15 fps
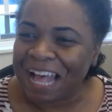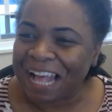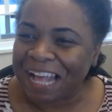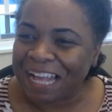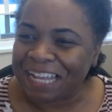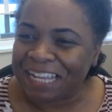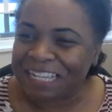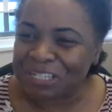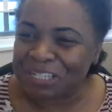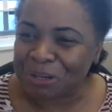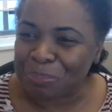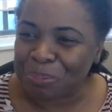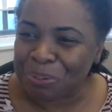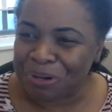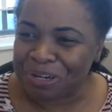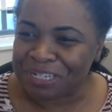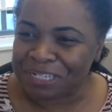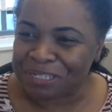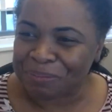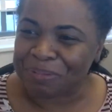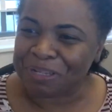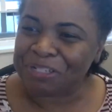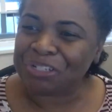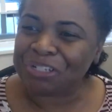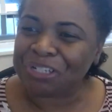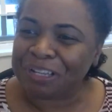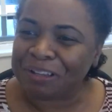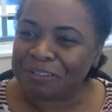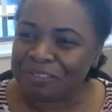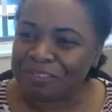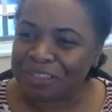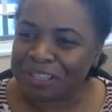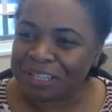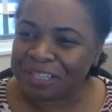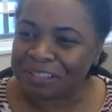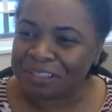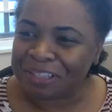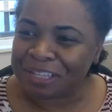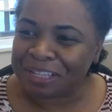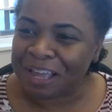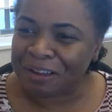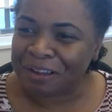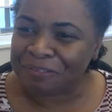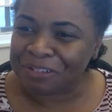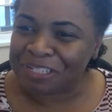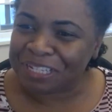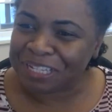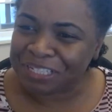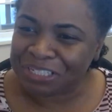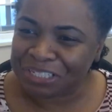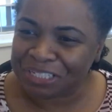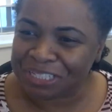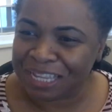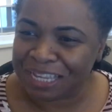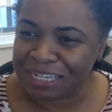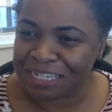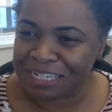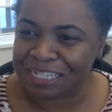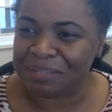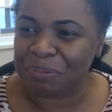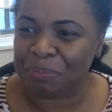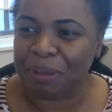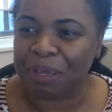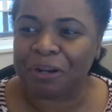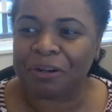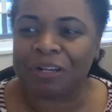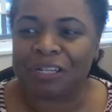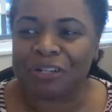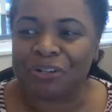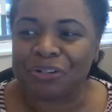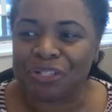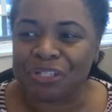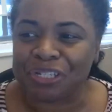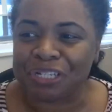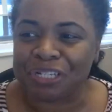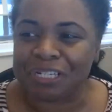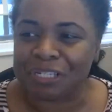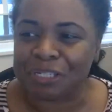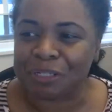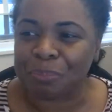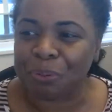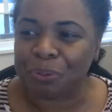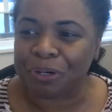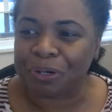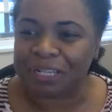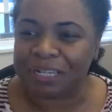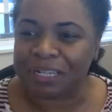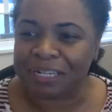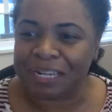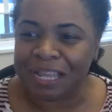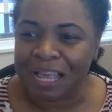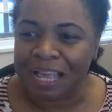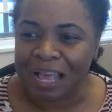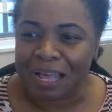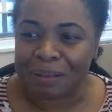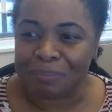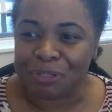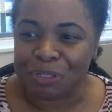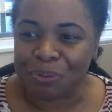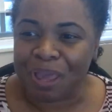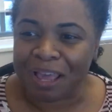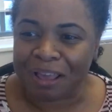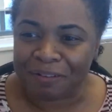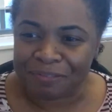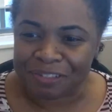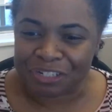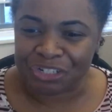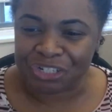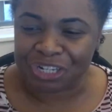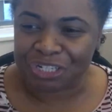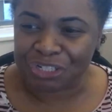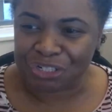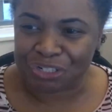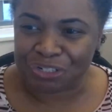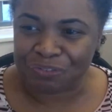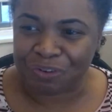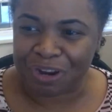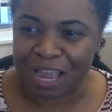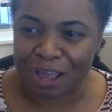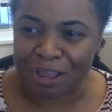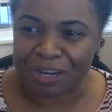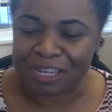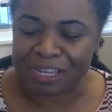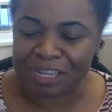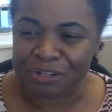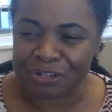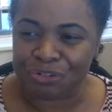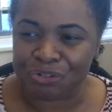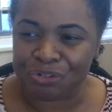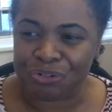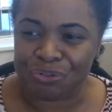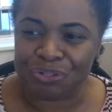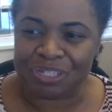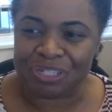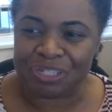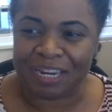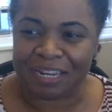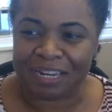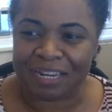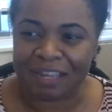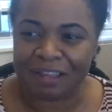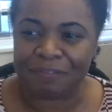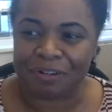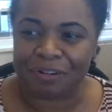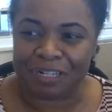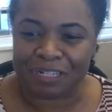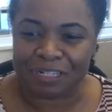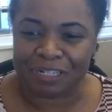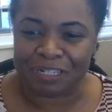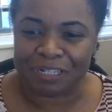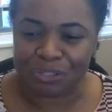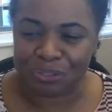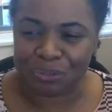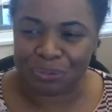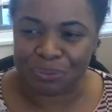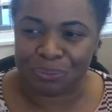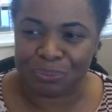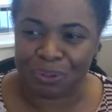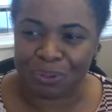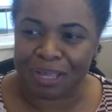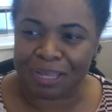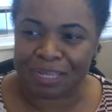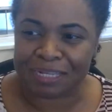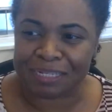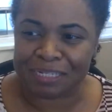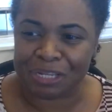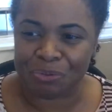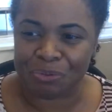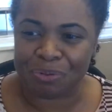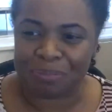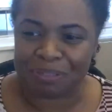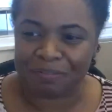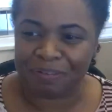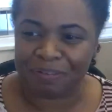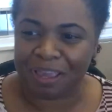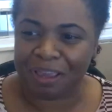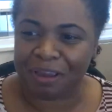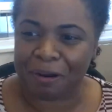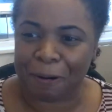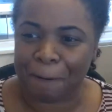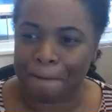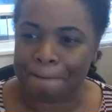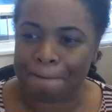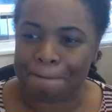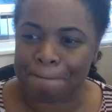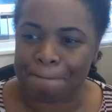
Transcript: It's an important dimension of the conversation that needs to be better understood and supported. Do you have suggestions for how to introduce data governance to continuums of care?